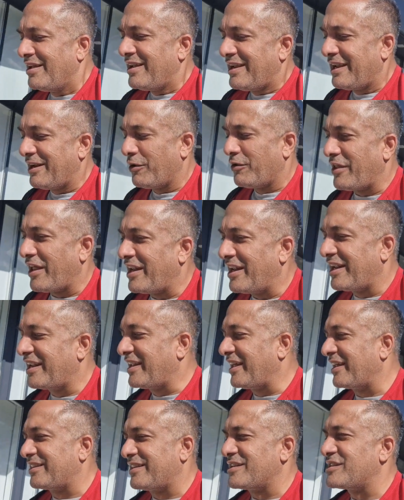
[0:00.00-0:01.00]
You know, they didn't
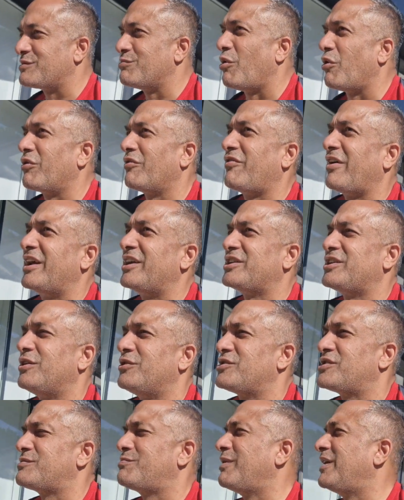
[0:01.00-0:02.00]
get this
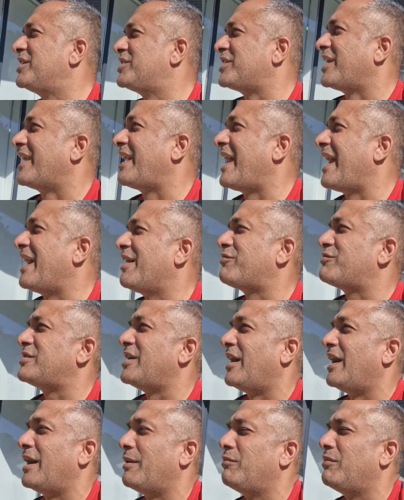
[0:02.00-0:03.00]
motivational speech at
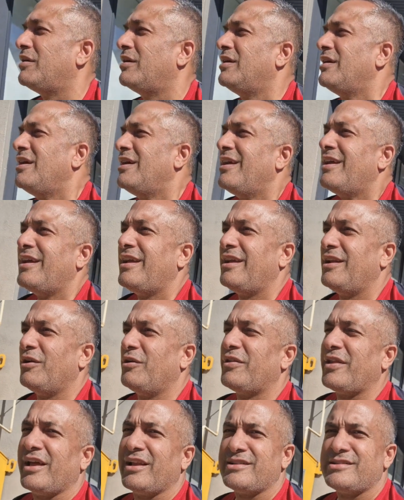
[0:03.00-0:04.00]
halftime, you
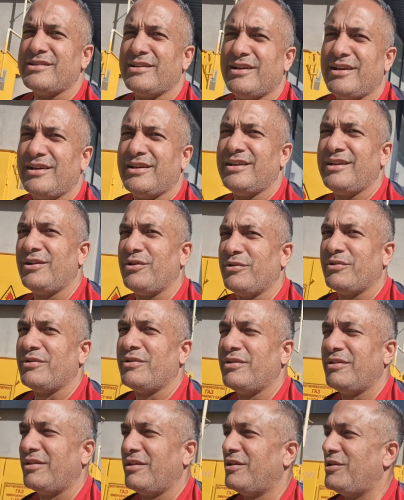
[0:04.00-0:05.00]
know, that, you know,
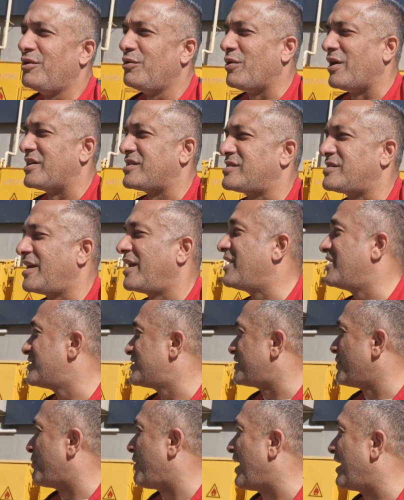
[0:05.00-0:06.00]
the USA is
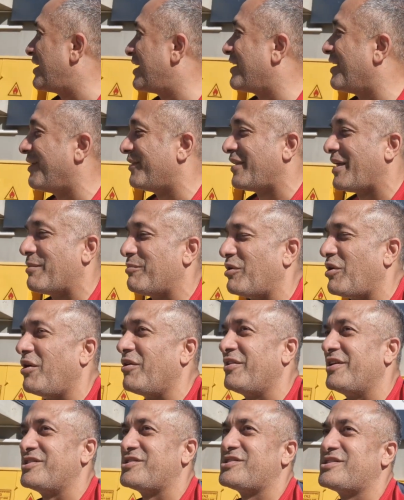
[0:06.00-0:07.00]
depending on them and
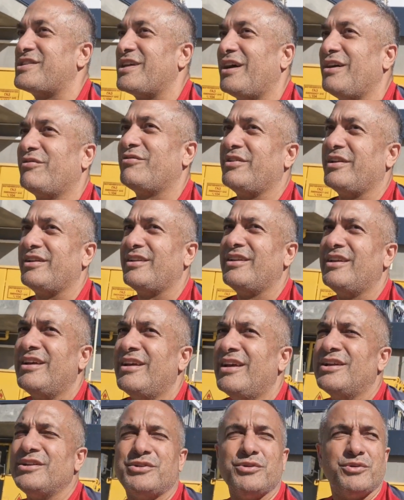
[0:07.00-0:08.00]
all this stuff and
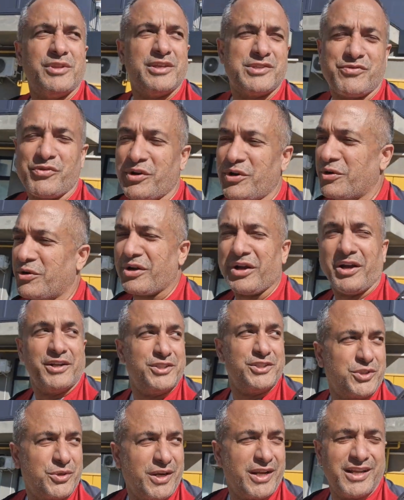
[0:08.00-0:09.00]
do this for your
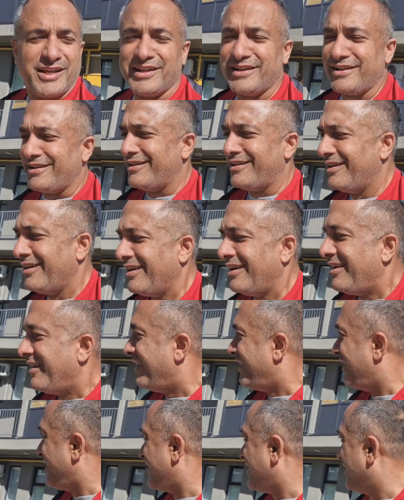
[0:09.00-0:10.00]
country. And,
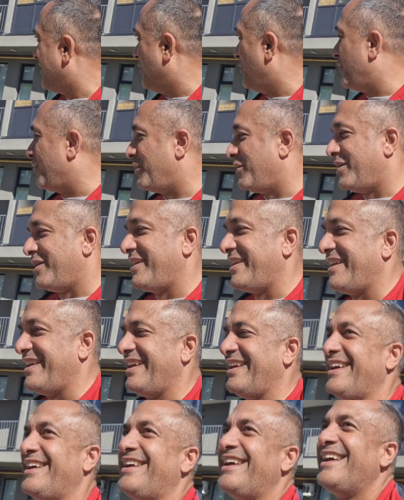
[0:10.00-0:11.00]
you know,
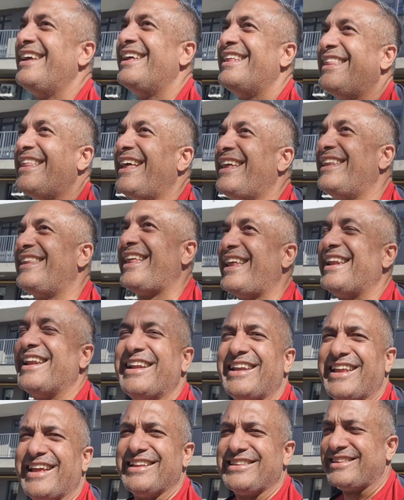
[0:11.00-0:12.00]
they
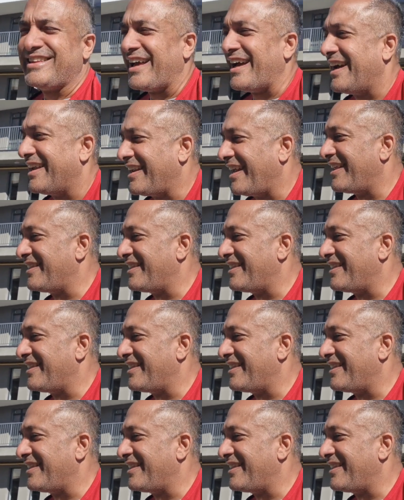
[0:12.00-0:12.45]
didn't get that.